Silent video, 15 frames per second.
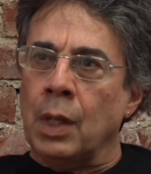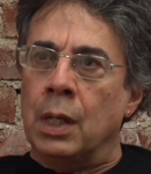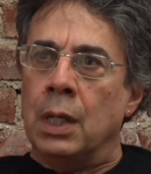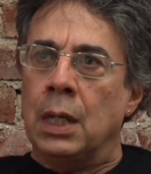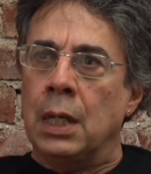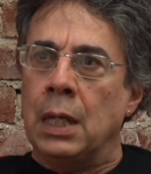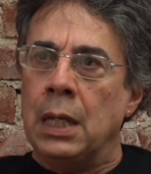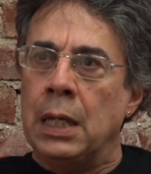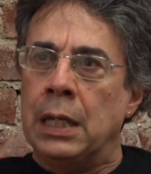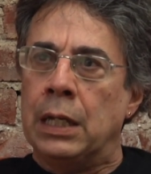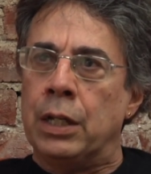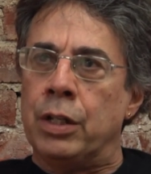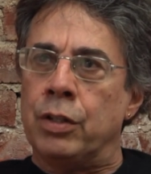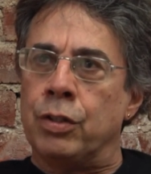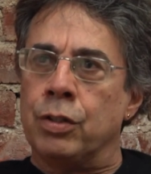he
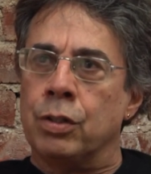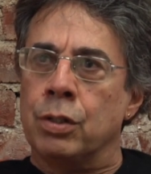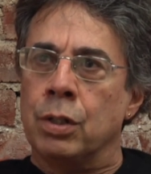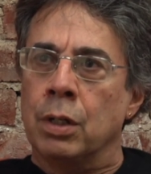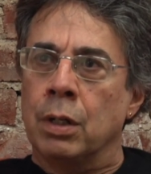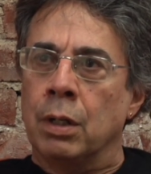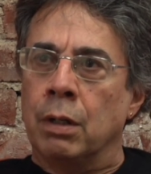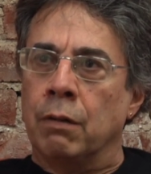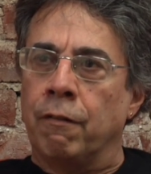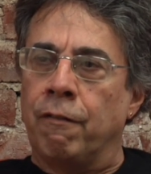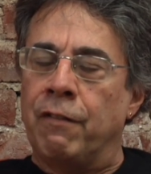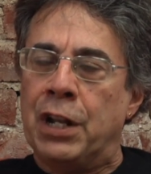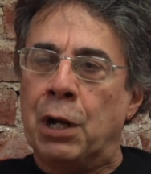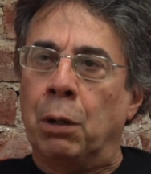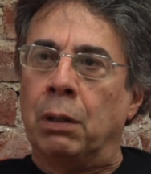is
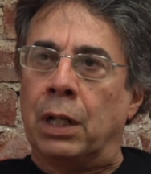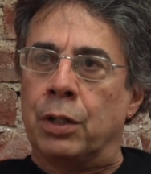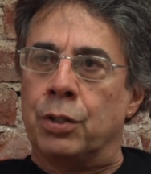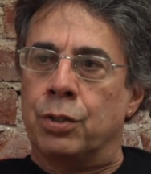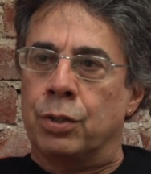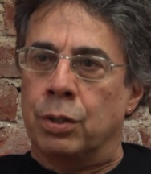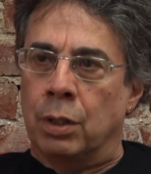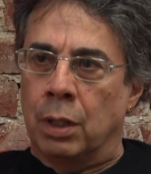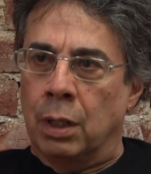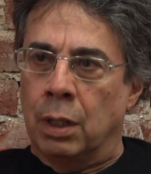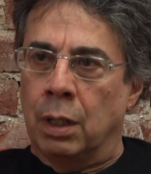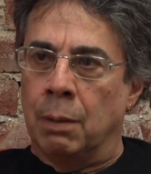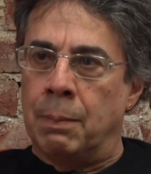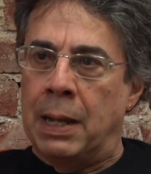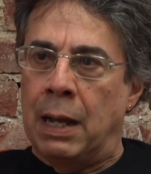fearless
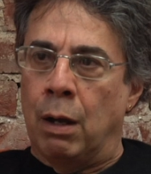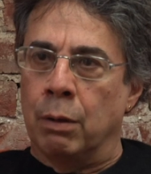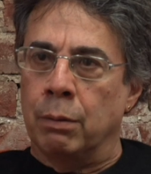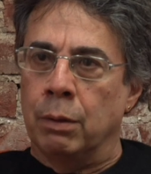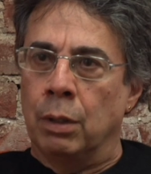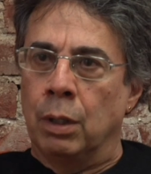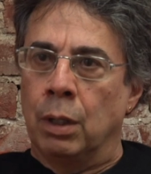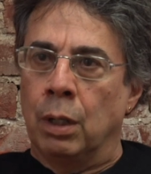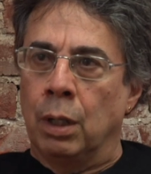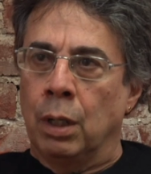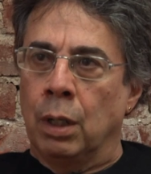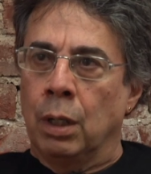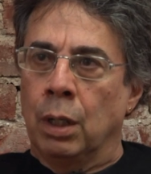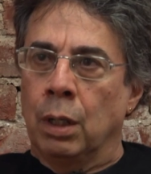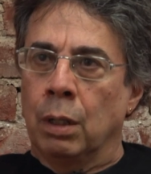about
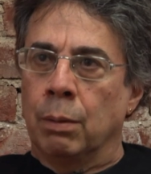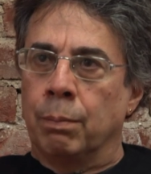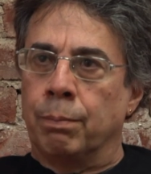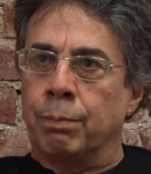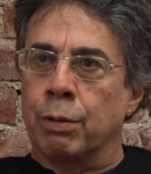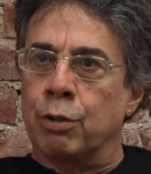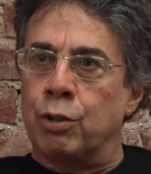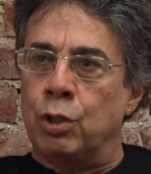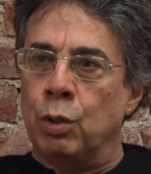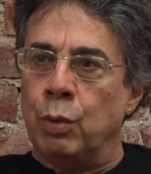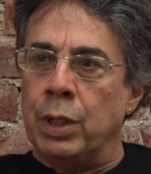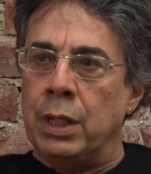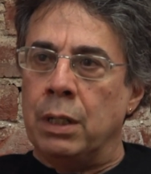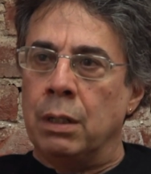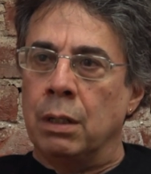
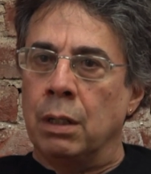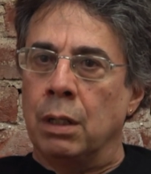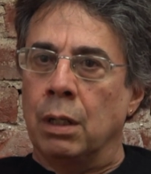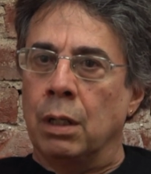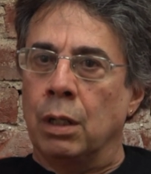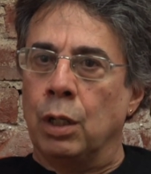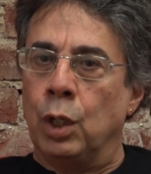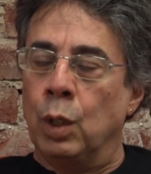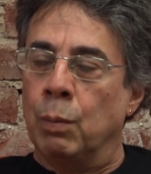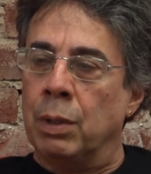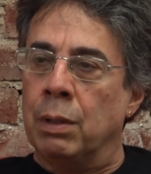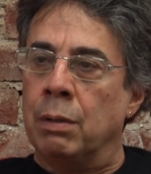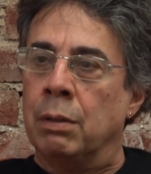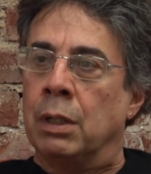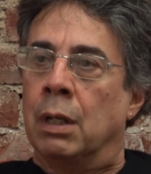pursuing
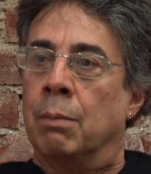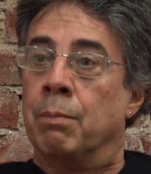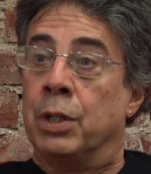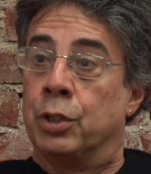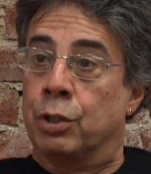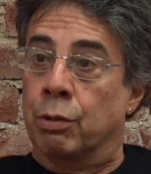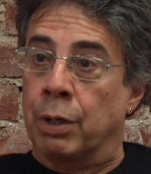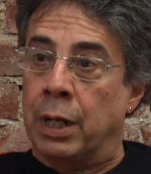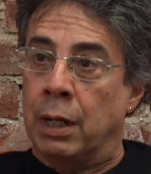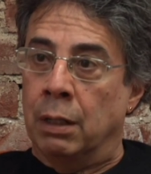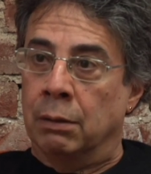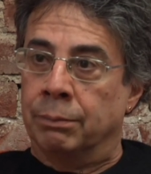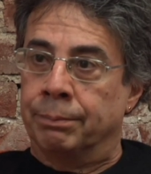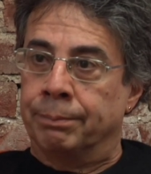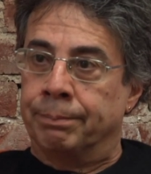human mystery.
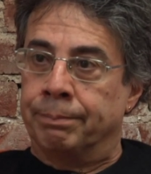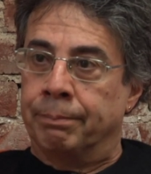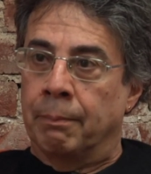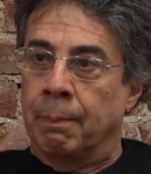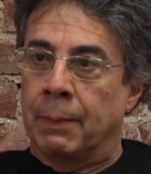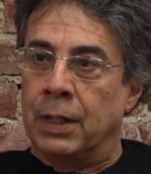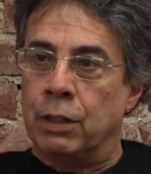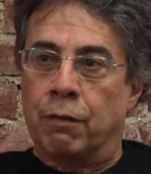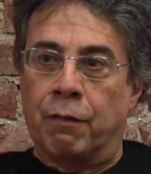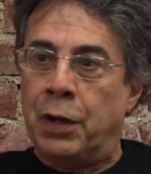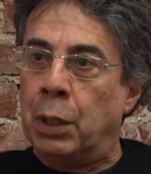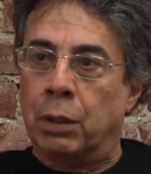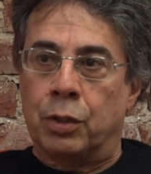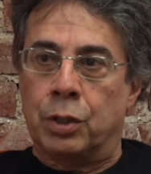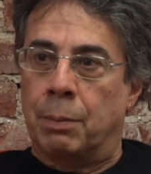He's
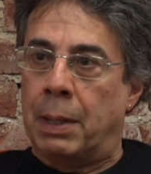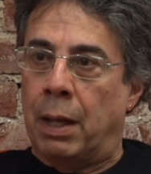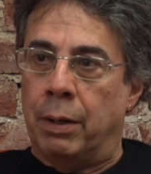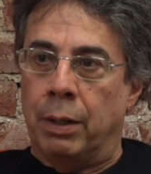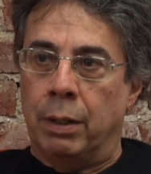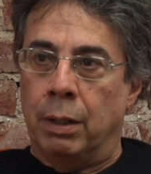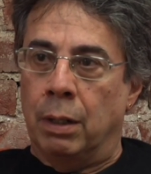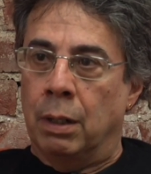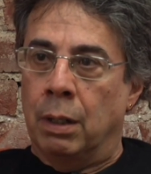fearless about it,